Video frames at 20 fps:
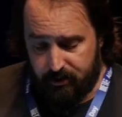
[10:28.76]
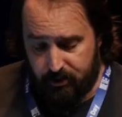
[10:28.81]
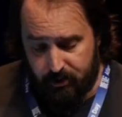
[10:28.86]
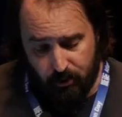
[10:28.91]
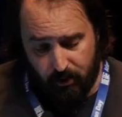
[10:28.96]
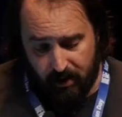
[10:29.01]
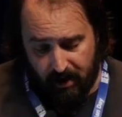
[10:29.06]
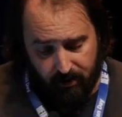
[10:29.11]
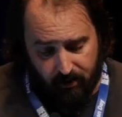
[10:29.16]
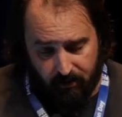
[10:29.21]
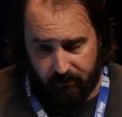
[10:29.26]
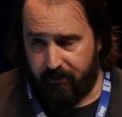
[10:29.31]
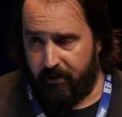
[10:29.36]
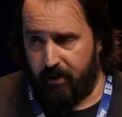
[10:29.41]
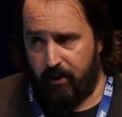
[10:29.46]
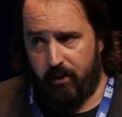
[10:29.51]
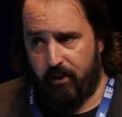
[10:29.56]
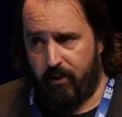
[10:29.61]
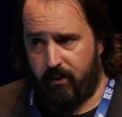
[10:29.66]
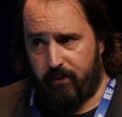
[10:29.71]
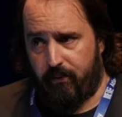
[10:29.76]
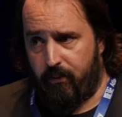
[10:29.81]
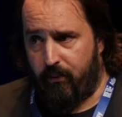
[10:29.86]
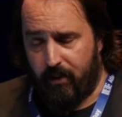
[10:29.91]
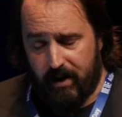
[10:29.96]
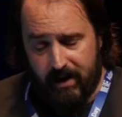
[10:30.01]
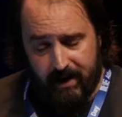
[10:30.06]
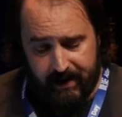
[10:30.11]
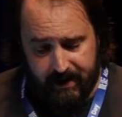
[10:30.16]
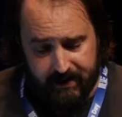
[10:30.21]
you can configure
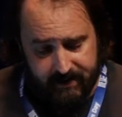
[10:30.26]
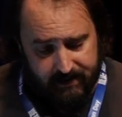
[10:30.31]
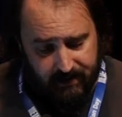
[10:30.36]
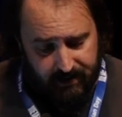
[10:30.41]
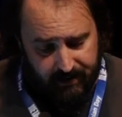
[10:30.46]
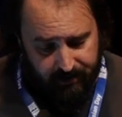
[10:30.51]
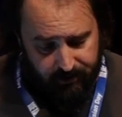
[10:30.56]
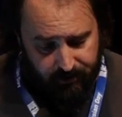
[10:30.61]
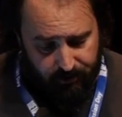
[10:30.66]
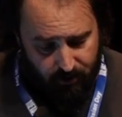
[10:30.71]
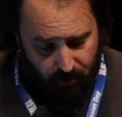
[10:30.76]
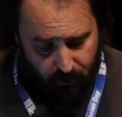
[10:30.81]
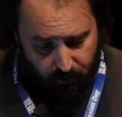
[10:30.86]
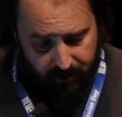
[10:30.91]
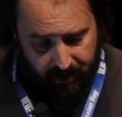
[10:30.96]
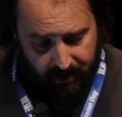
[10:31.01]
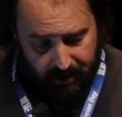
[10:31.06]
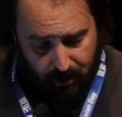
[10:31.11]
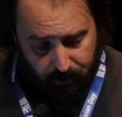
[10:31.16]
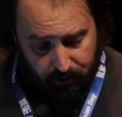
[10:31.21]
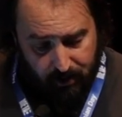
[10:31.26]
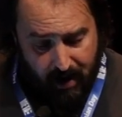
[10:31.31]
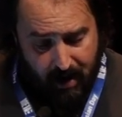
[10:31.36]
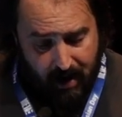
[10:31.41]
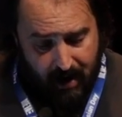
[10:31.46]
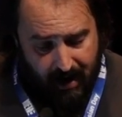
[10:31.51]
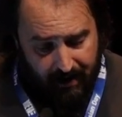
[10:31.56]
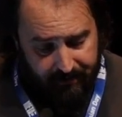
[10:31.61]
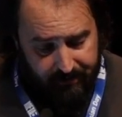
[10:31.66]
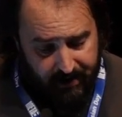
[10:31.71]
really easily, in cloud.
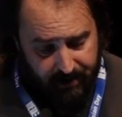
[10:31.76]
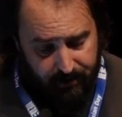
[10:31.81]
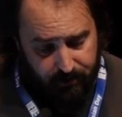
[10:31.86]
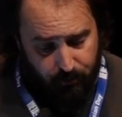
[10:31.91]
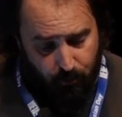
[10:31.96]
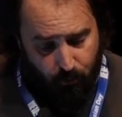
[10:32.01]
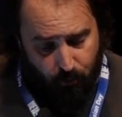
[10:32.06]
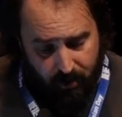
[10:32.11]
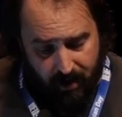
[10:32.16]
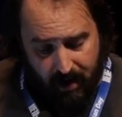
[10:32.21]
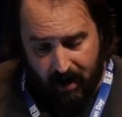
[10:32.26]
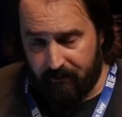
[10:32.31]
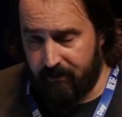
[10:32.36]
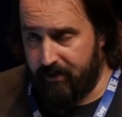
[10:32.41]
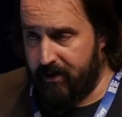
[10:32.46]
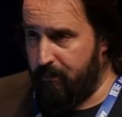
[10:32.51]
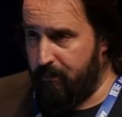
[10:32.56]
And then we have the